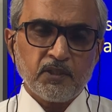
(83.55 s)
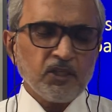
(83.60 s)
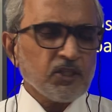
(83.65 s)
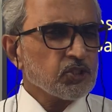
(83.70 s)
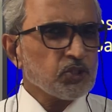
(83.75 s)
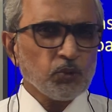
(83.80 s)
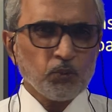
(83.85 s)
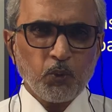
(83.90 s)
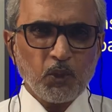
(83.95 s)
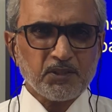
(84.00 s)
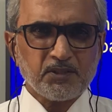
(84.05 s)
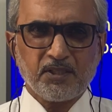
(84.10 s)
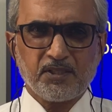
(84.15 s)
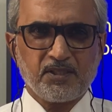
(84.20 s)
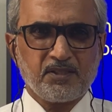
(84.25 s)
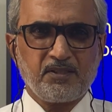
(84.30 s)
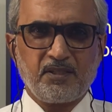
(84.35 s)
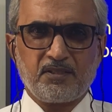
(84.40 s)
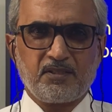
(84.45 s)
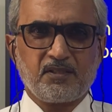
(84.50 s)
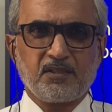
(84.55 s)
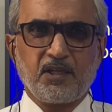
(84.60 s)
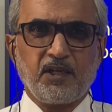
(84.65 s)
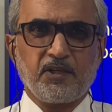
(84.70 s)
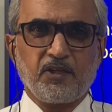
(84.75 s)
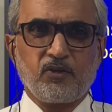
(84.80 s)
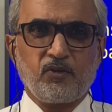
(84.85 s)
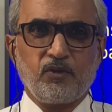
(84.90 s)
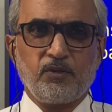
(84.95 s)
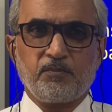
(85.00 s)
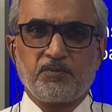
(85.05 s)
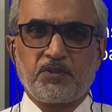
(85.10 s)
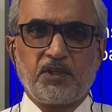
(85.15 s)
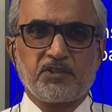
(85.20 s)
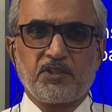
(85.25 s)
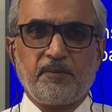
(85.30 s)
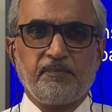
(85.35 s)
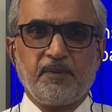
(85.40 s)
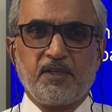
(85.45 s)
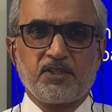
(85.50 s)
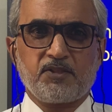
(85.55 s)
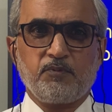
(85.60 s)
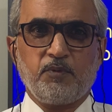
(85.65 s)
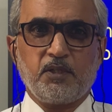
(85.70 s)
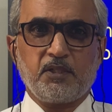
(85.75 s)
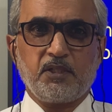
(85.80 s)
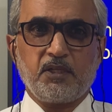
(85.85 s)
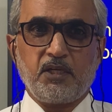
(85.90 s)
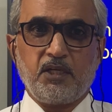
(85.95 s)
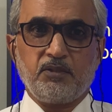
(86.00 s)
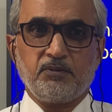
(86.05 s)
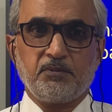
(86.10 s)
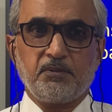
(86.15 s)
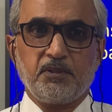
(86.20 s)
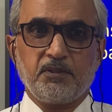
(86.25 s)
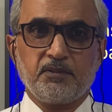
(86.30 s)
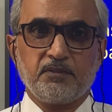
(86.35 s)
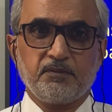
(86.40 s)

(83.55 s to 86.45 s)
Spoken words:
So what is this curriculum, such a buzzword around?